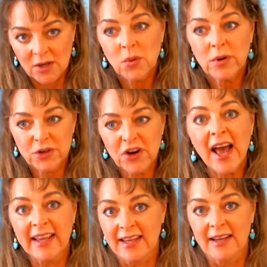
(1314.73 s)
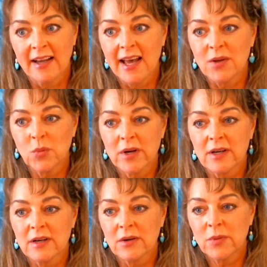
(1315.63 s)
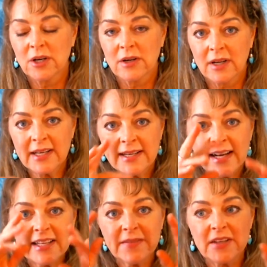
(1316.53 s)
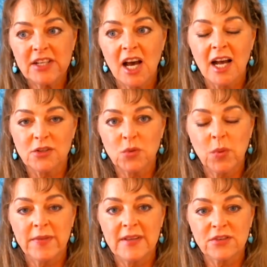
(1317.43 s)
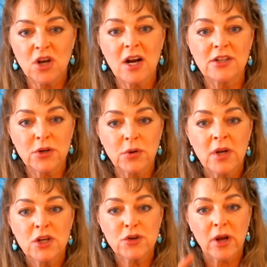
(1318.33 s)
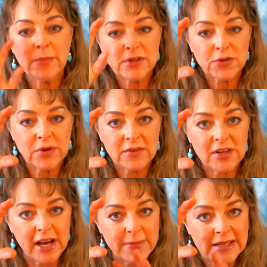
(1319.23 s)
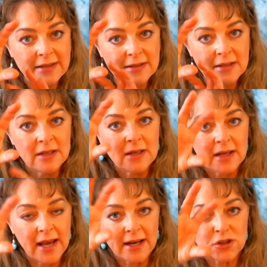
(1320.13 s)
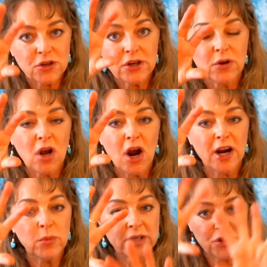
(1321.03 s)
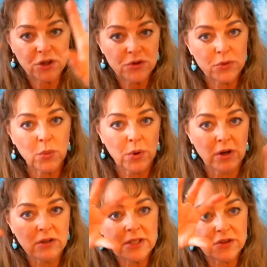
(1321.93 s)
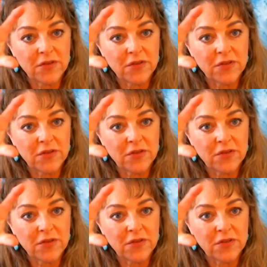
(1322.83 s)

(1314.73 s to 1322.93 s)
We're tracking and we're connecting the dots with these cards. So Trump is 3 of Diamonds, external card, what he shows to the world, his